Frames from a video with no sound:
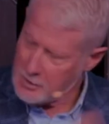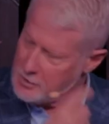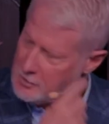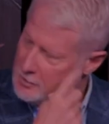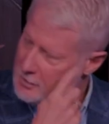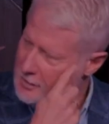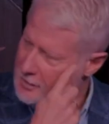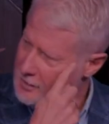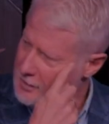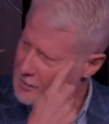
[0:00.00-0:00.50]

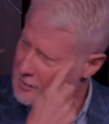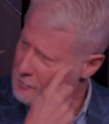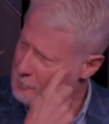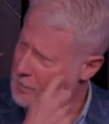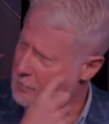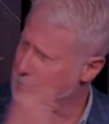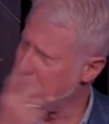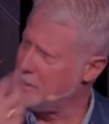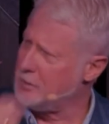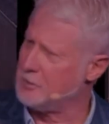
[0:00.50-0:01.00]
I, I, my
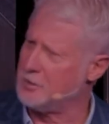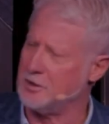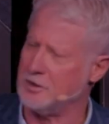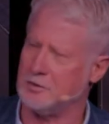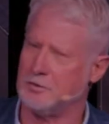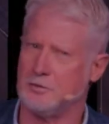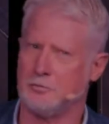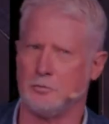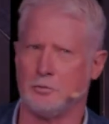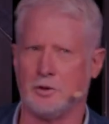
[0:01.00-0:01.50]
parenting
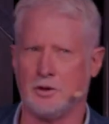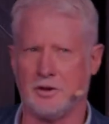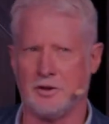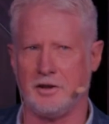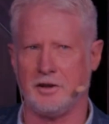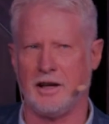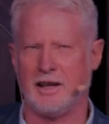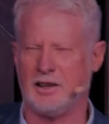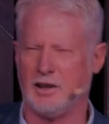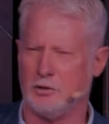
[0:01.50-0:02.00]
really,
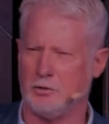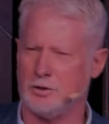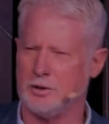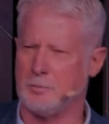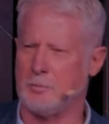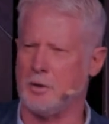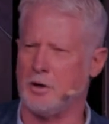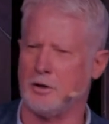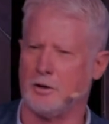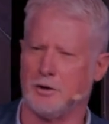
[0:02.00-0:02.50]
I lowered the
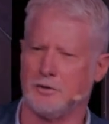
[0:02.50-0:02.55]
bar.